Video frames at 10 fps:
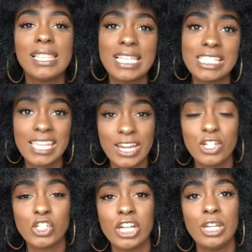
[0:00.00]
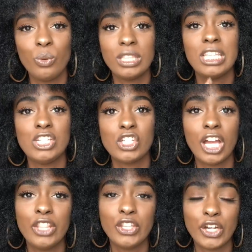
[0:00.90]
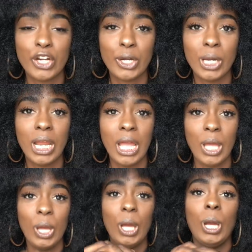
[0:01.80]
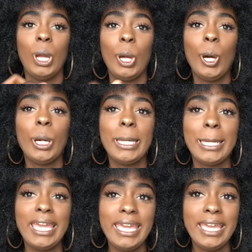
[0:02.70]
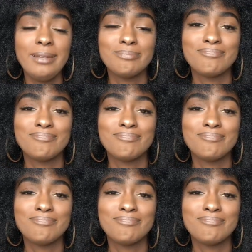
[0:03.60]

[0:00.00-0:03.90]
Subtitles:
this hair journey with each other. Okay?